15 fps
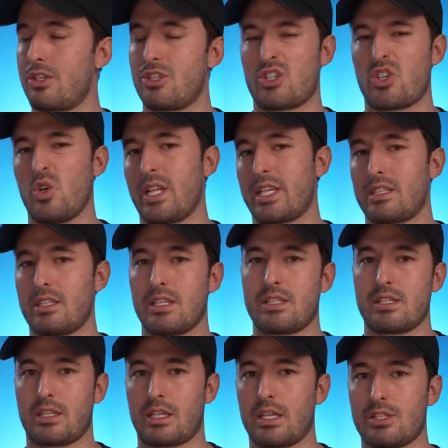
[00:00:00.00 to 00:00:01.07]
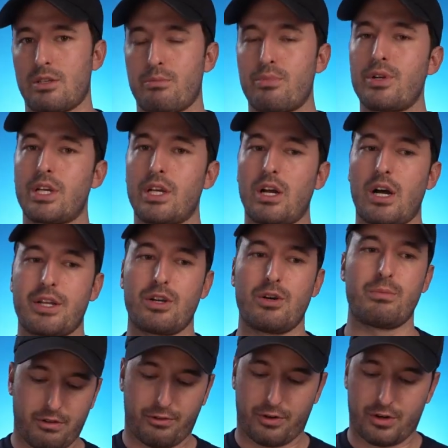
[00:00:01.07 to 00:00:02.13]
can just go like this and get some pretty good
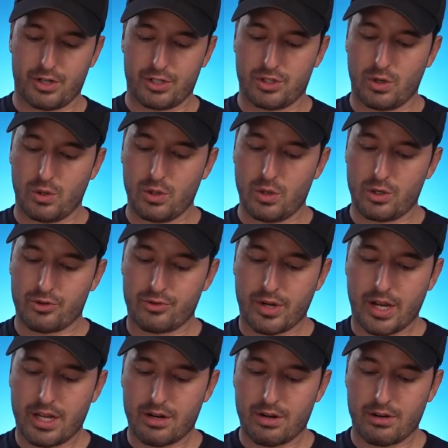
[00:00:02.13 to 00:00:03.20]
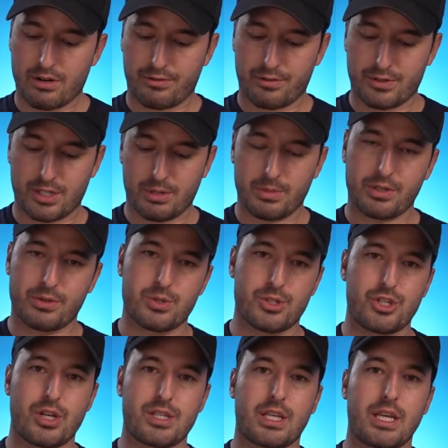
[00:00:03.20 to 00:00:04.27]
audio. For a solo creator or for somebody who's
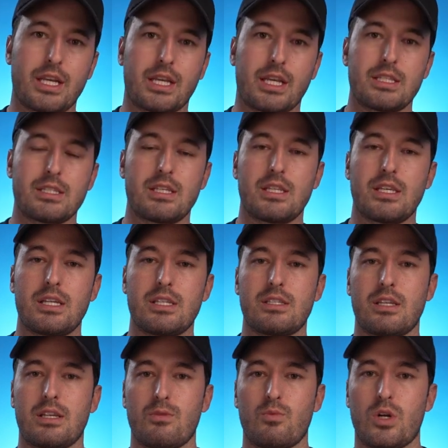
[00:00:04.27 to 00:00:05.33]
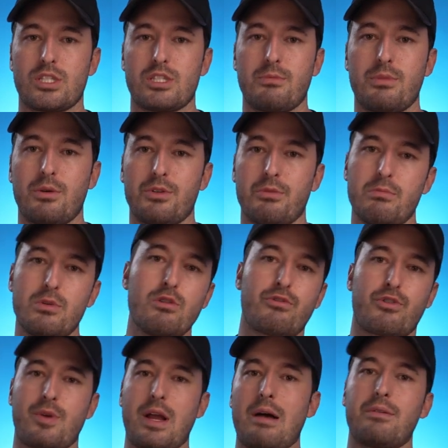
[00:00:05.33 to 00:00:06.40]
just getting into this and wants to be able to move
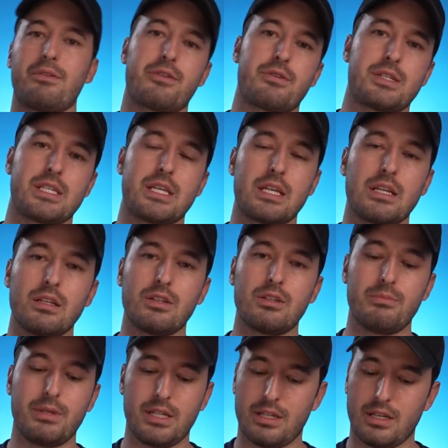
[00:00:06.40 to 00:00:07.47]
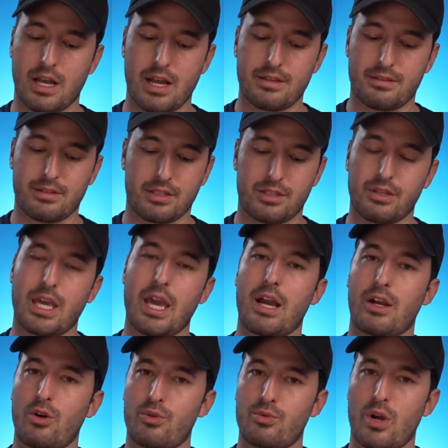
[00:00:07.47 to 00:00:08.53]
around their scene a little bit, I think you
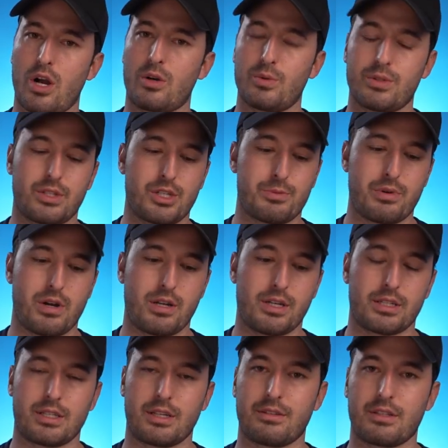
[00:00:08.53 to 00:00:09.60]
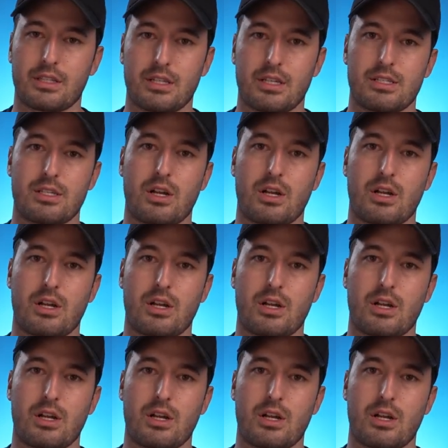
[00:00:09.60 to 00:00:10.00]
can't go wrong with this product. I think that it's